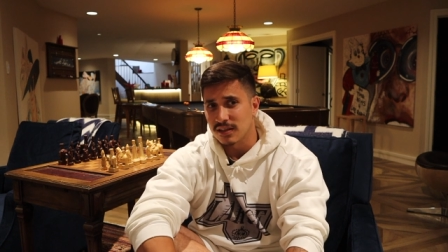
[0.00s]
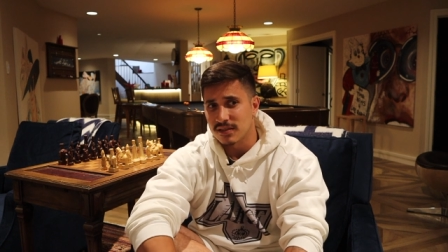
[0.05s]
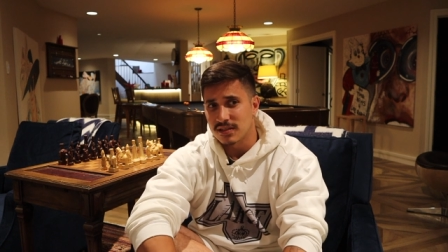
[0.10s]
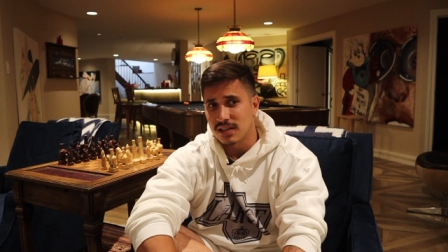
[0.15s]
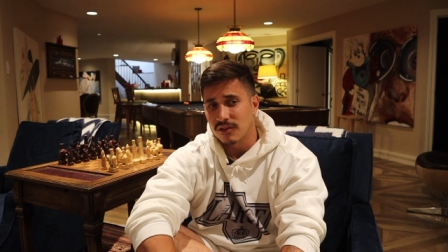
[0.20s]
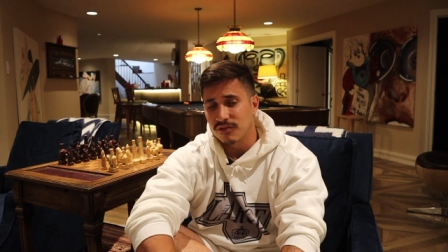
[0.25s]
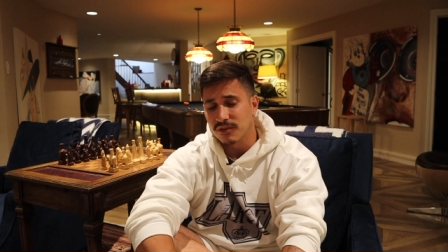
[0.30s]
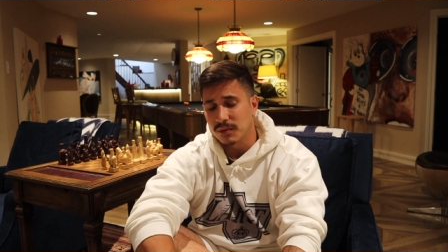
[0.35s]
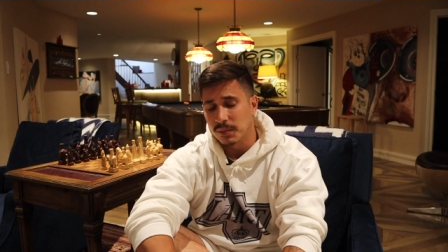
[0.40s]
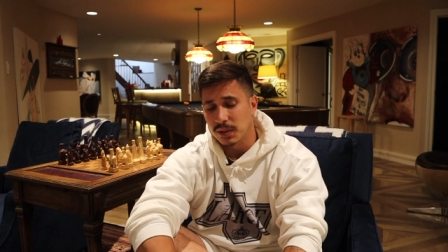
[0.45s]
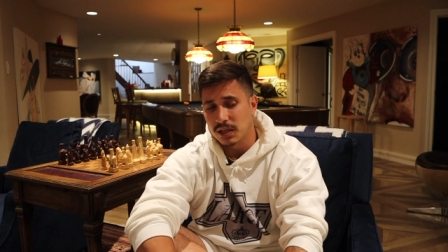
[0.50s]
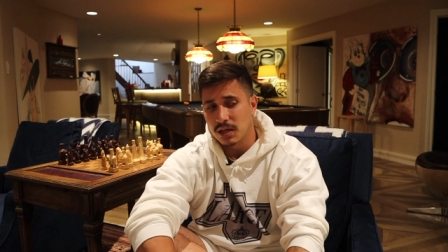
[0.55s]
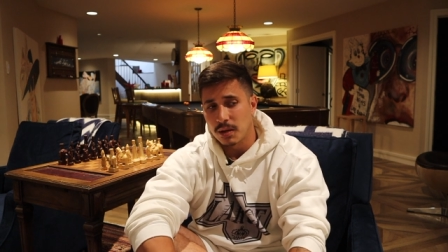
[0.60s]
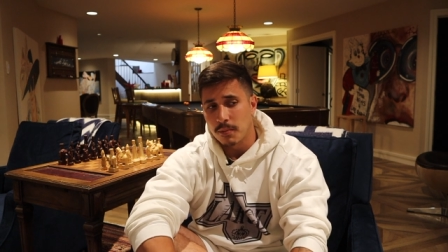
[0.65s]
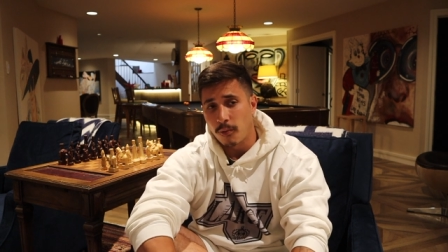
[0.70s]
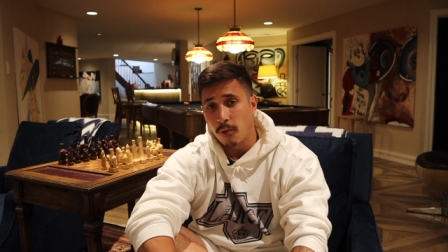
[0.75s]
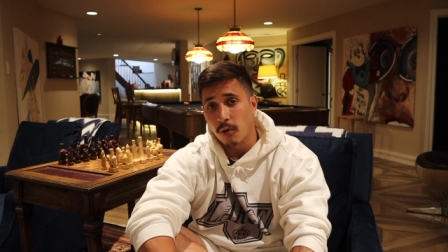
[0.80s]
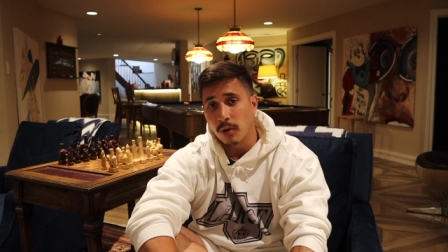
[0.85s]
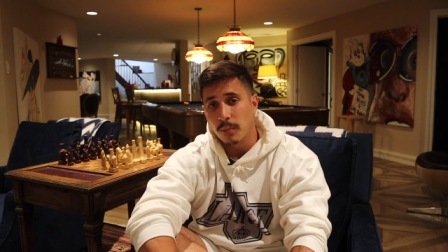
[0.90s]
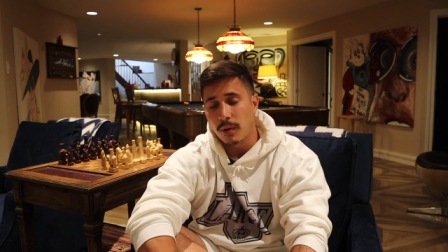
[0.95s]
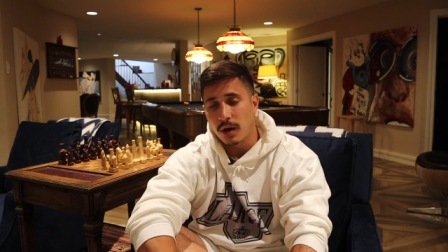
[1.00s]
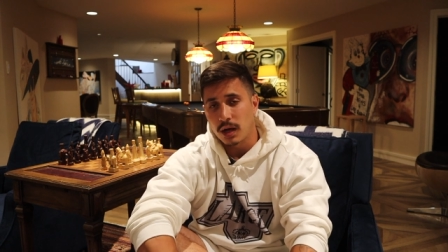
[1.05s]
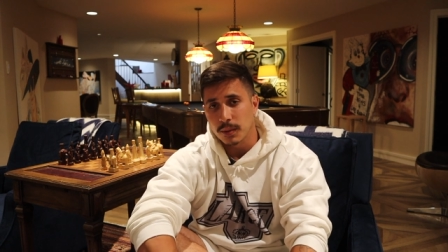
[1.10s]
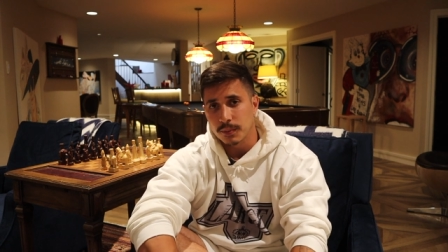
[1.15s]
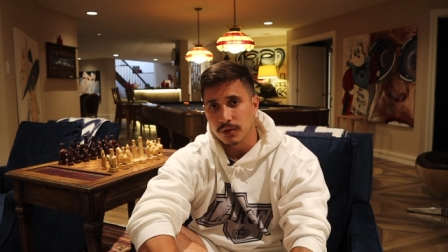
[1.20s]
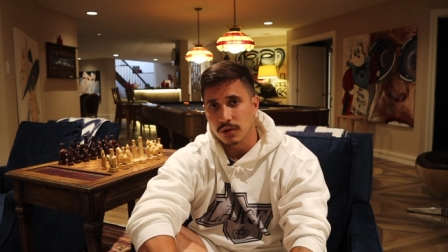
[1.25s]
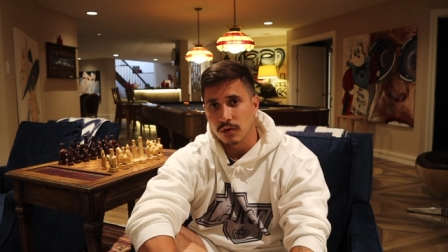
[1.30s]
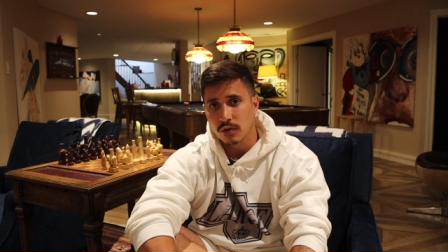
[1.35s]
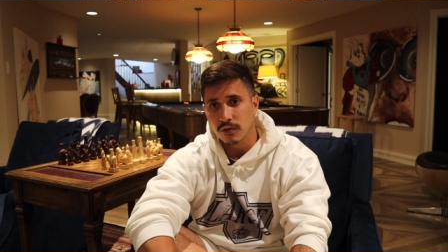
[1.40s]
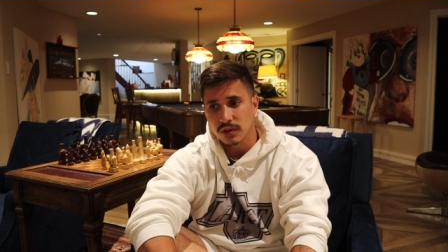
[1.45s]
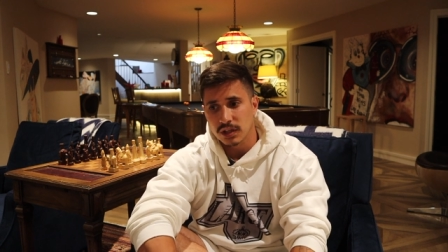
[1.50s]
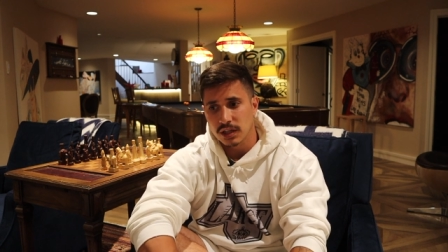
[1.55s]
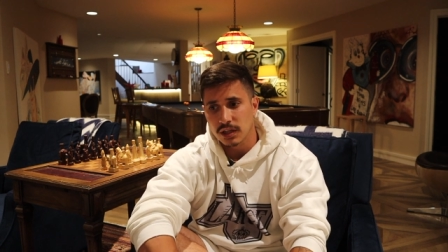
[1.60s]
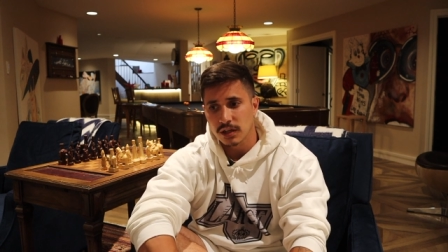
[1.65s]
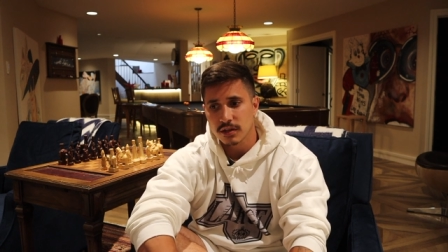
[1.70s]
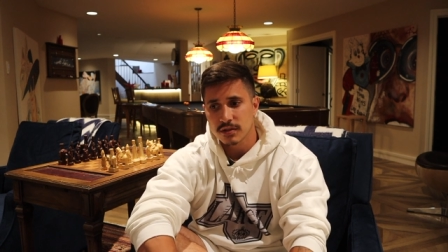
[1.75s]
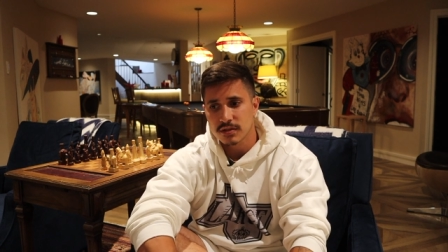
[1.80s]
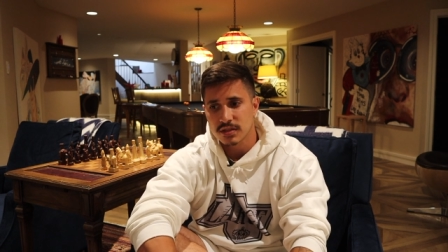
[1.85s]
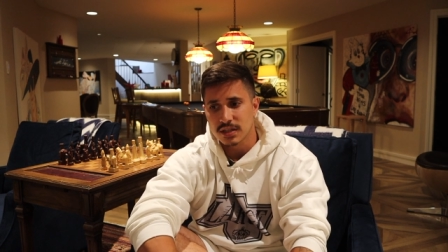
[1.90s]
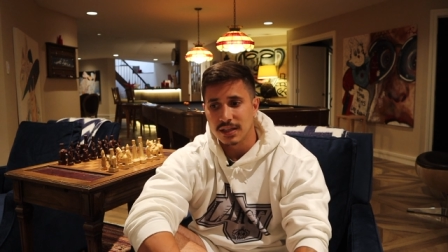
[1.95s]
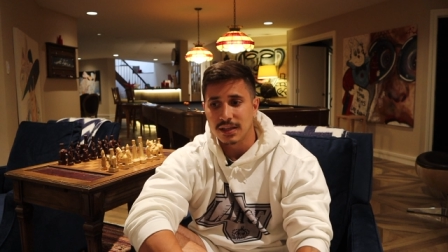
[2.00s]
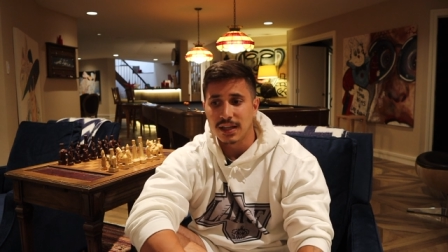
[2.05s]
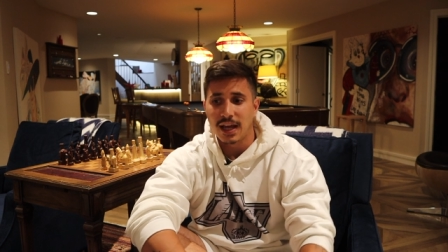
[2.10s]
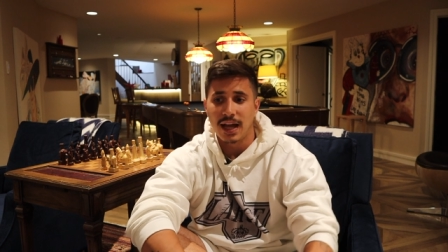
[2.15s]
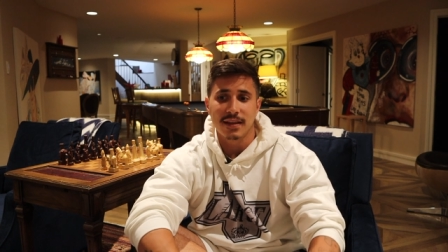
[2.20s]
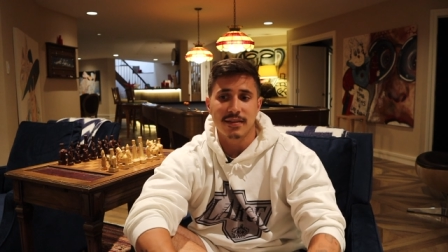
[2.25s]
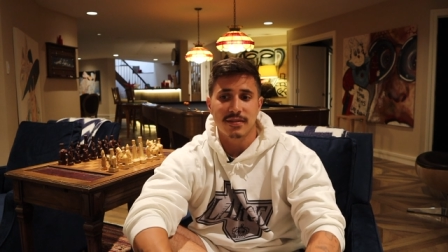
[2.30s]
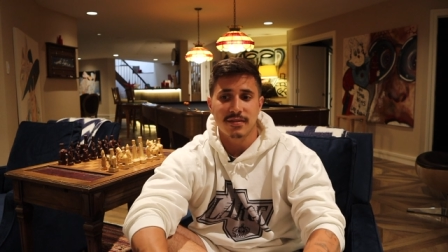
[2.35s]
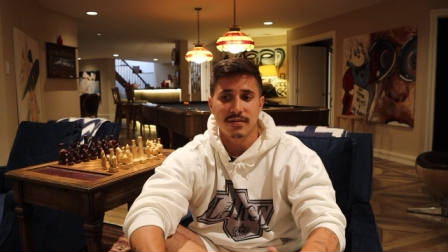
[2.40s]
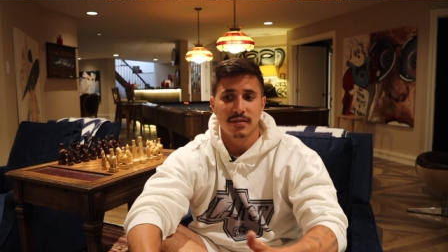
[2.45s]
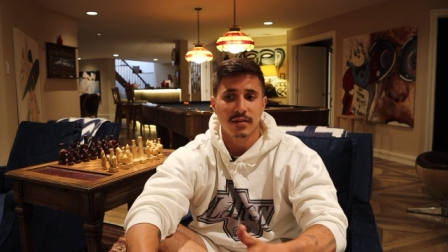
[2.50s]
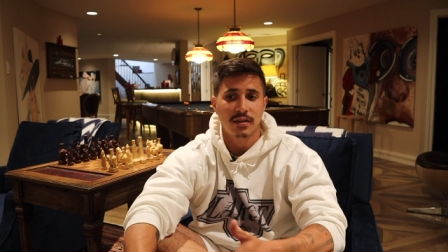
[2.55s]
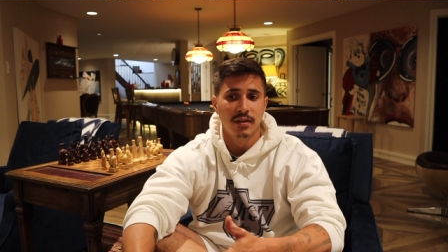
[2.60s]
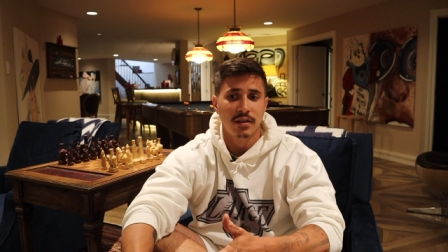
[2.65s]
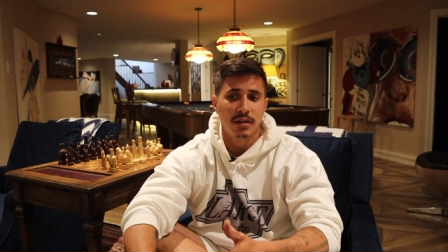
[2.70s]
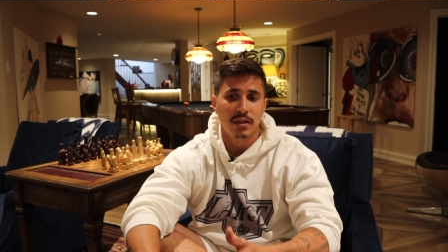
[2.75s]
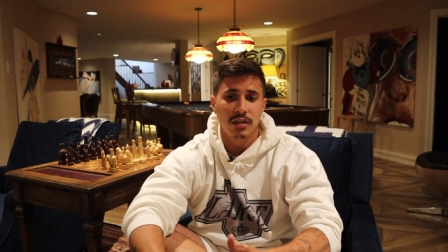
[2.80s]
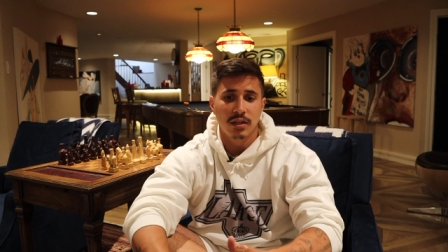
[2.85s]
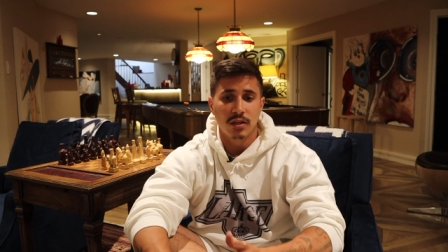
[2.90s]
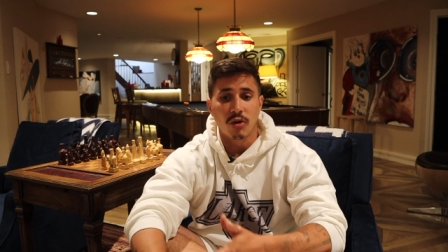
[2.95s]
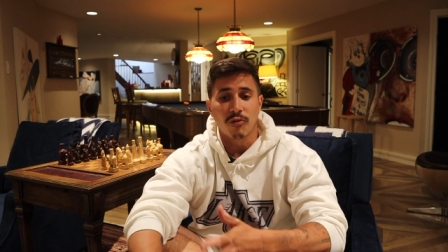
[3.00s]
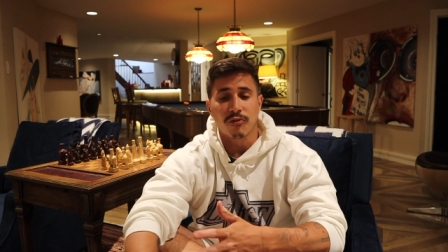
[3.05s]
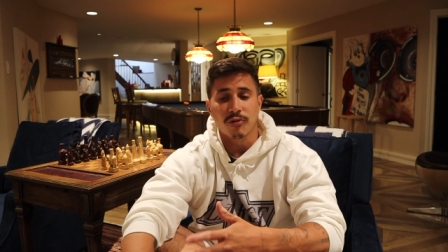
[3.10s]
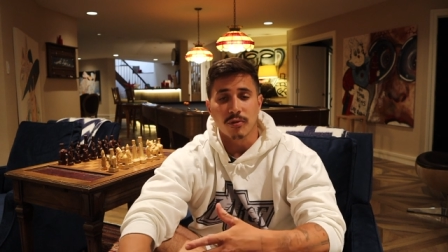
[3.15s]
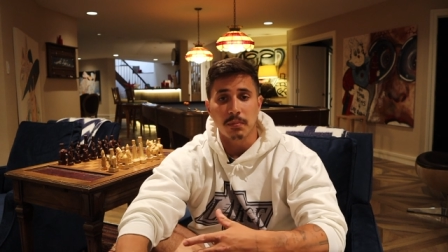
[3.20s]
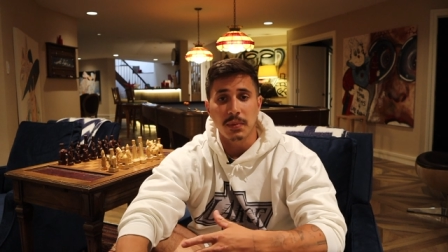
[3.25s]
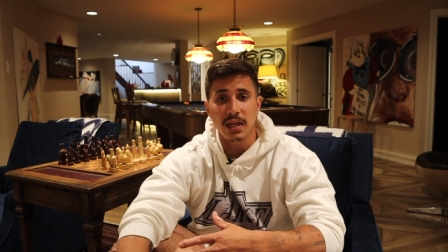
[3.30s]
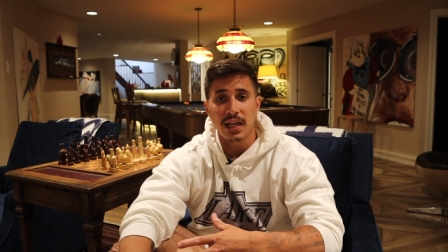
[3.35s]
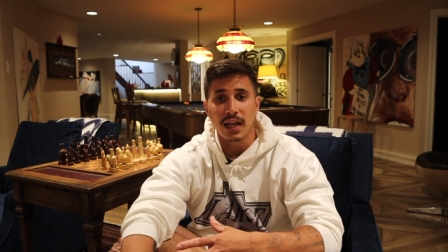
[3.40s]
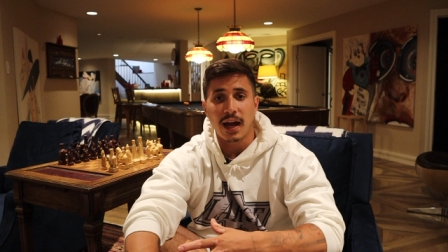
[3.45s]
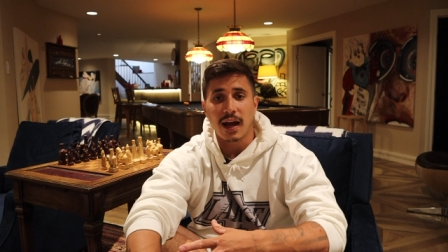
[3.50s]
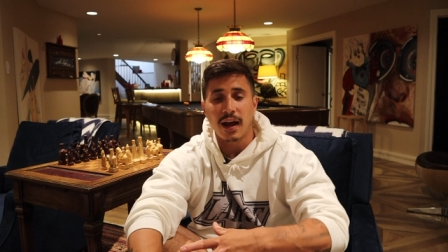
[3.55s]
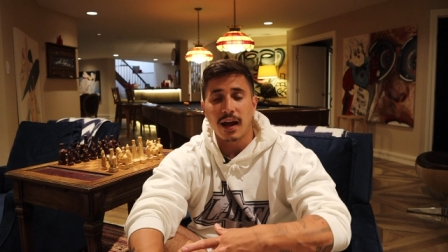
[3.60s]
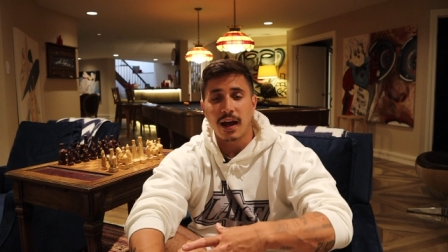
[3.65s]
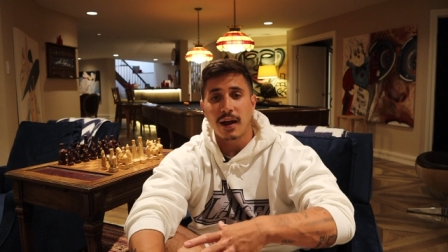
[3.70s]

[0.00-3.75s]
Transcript: It's definitely become more popular over the years, and that's you know, for me,